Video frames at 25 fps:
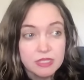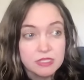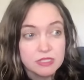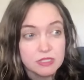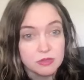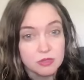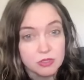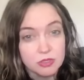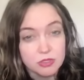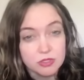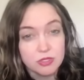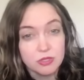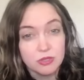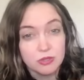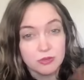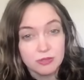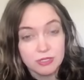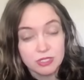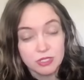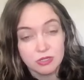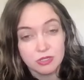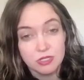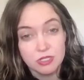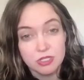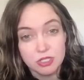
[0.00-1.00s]
So your solar
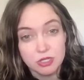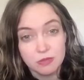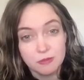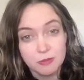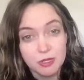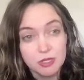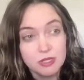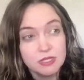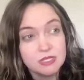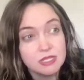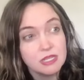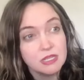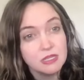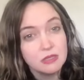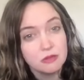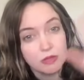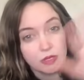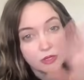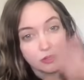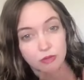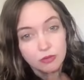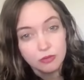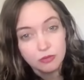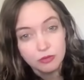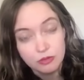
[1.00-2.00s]
return is your birthday. You
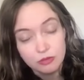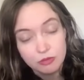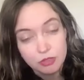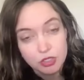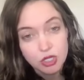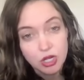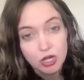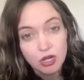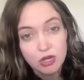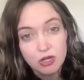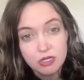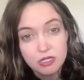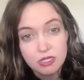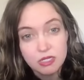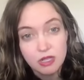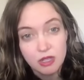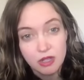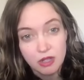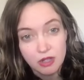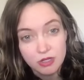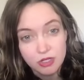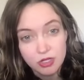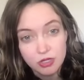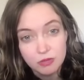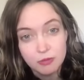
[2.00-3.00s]
get a whole new chart
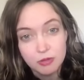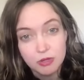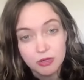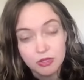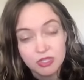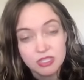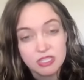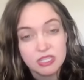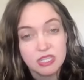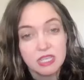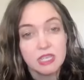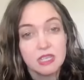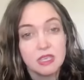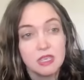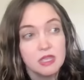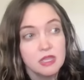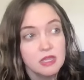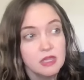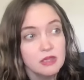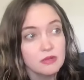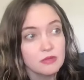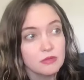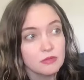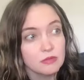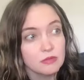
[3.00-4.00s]
on your birthday
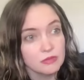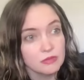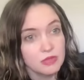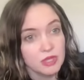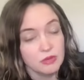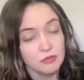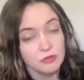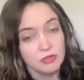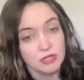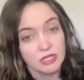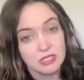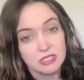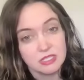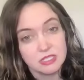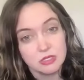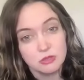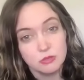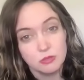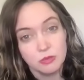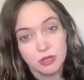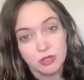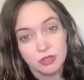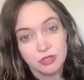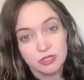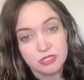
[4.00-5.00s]
that relates
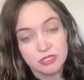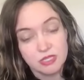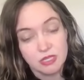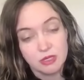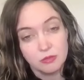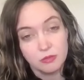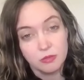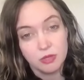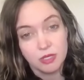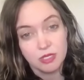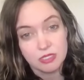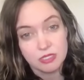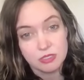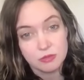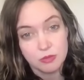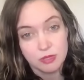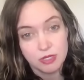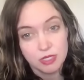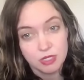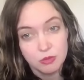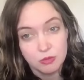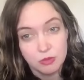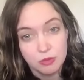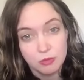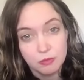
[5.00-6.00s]
to where the sun was
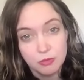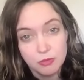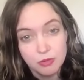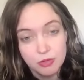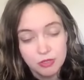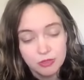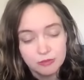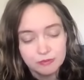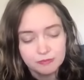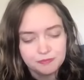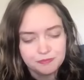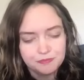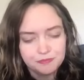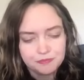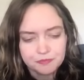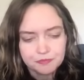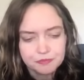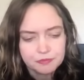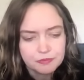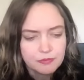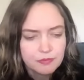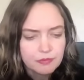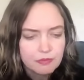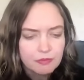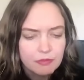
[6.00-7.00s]
when you were born.
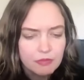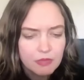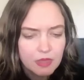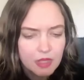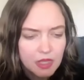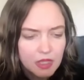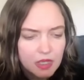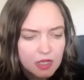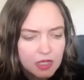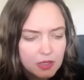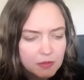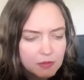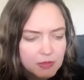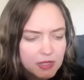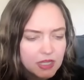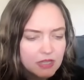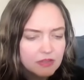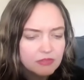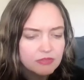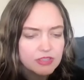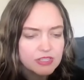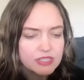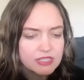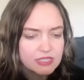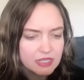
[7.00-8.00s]
Um,
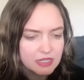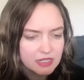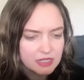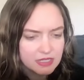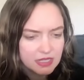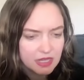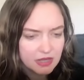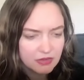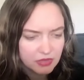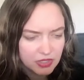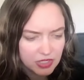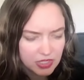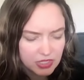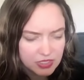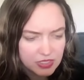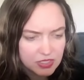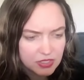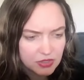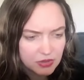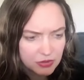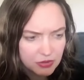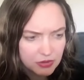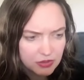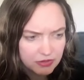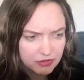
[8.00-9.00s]
if the sun is having a
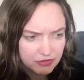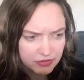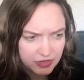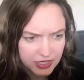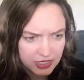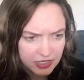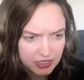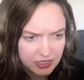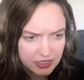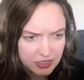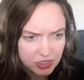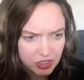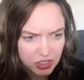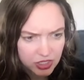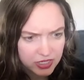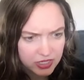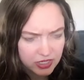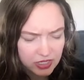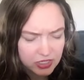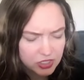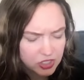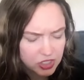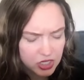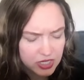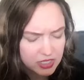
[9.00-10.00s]
solar event, a
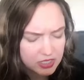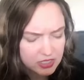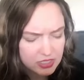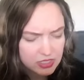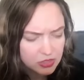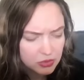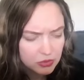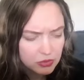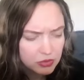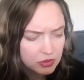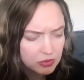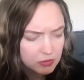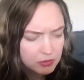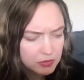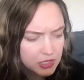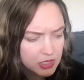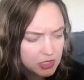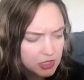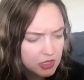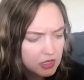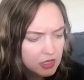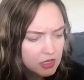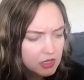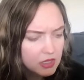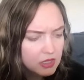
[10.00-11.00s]
giant, a giant storm
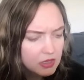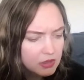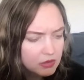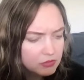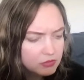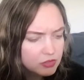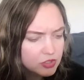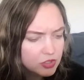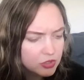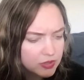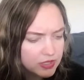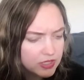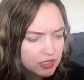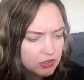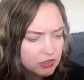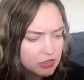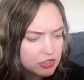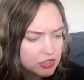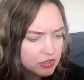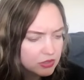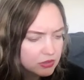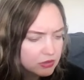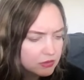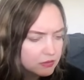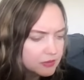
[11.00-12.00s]
during
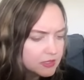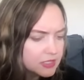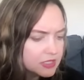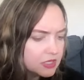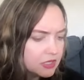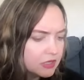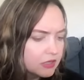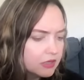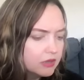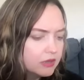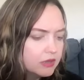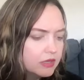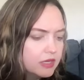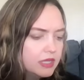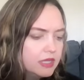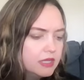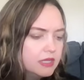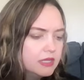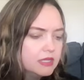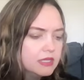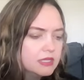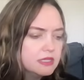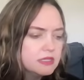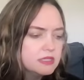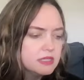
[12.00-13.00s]
your solar return,
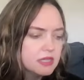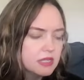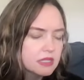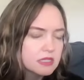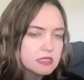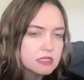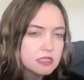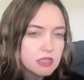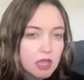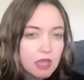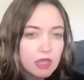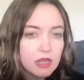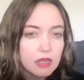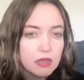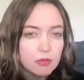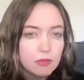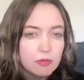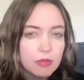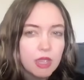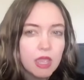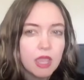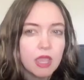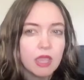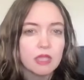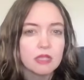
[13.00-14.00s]
does that
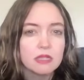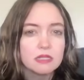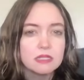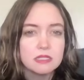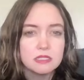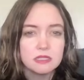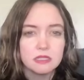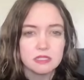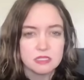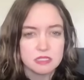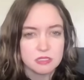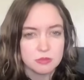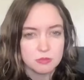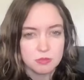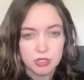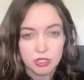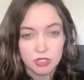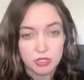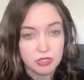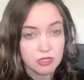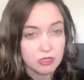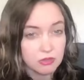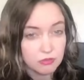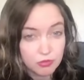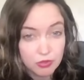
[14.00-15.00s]
impact the
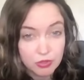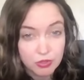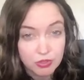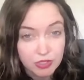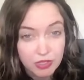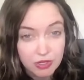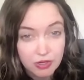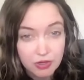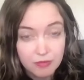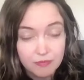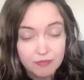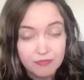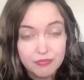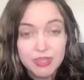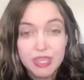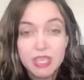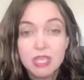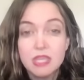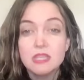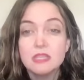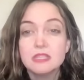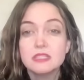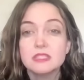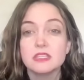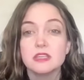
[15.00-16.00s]
stability of your year?
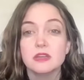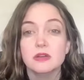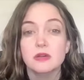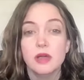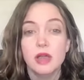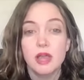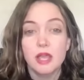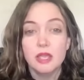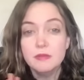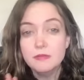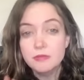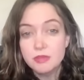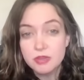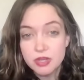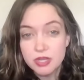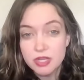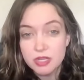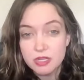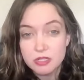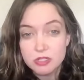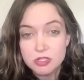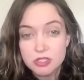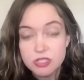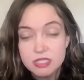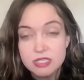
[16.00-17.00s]
So I'm
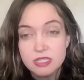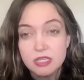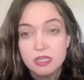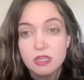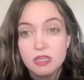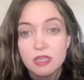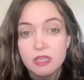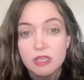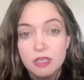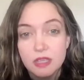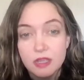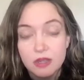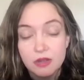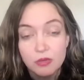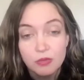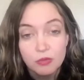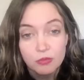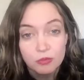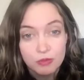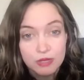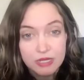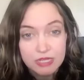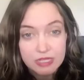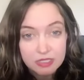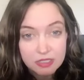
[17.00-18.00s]
very interested
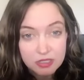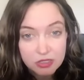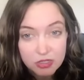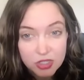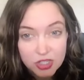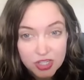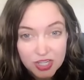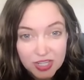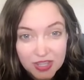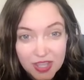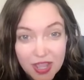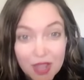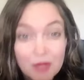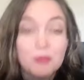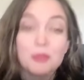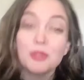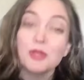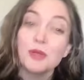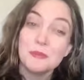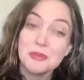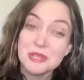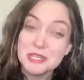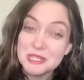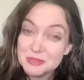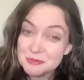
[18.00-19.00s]
in researching that
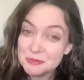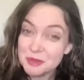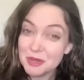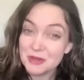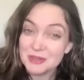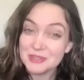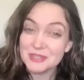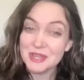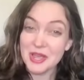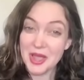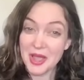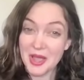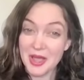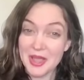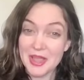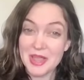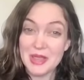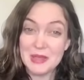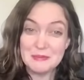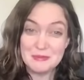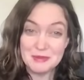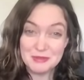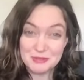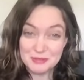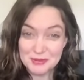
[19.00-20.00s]
with all my spare
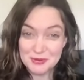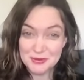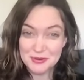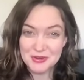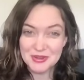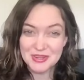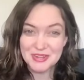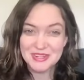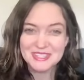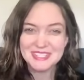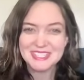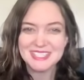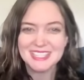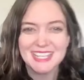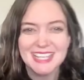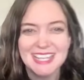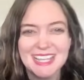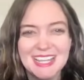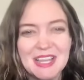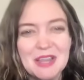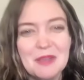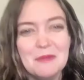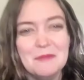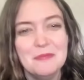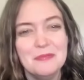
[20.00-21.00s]
time, of course.
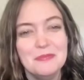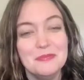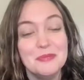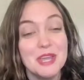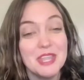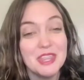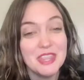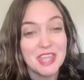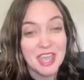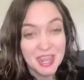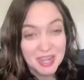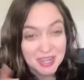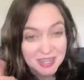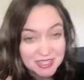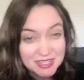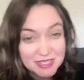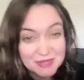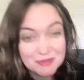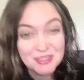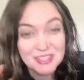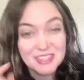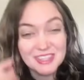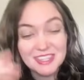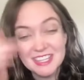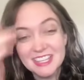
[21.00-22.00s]
Um, but that
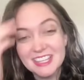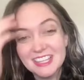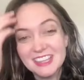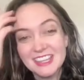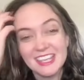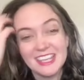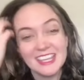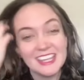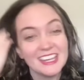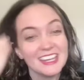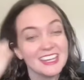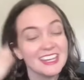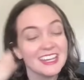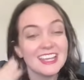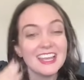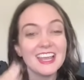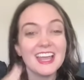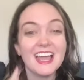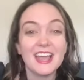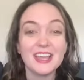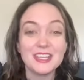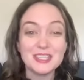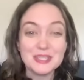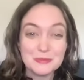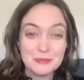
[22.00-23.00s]
is one thing that
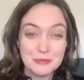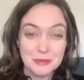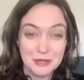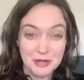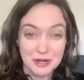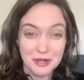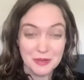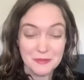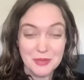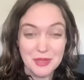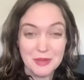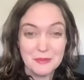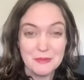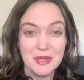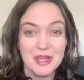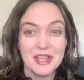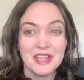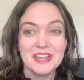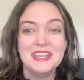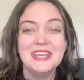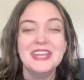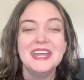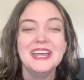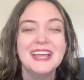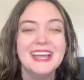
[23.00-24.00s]
has been on my
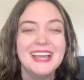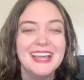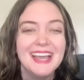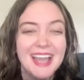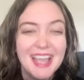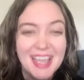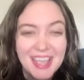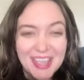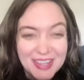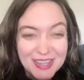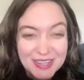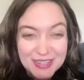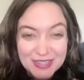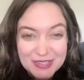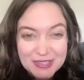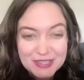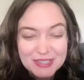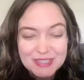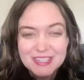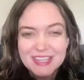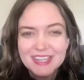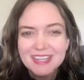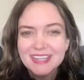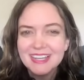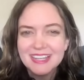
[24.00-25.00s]
mind
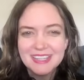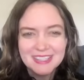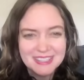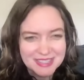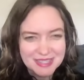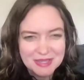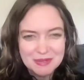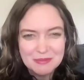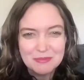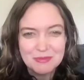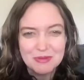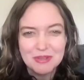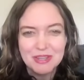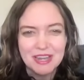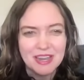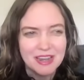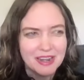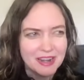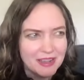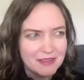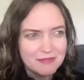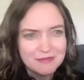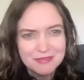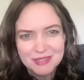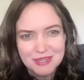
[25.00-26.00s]
to study at some point,
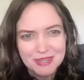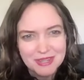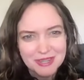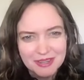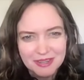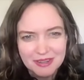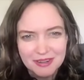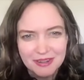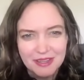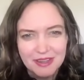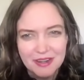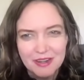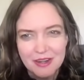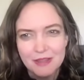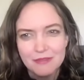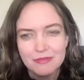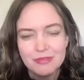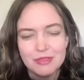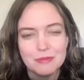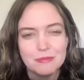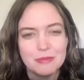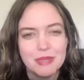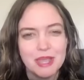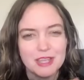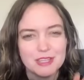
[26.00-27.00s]
and I've studied it on and
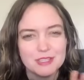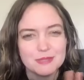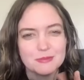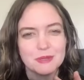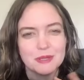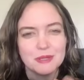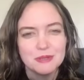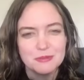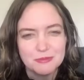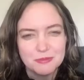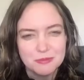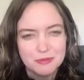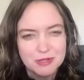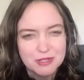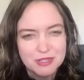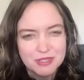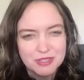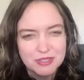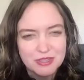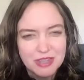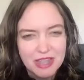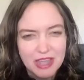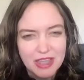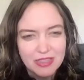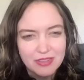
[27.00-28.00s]
off in the past, but we're
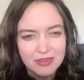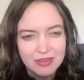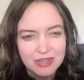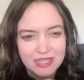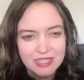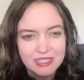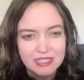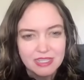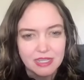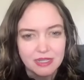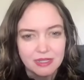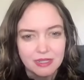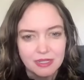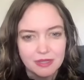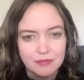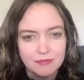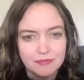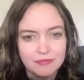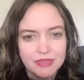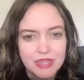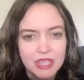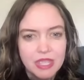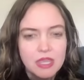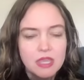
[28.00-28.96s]
still gathering data.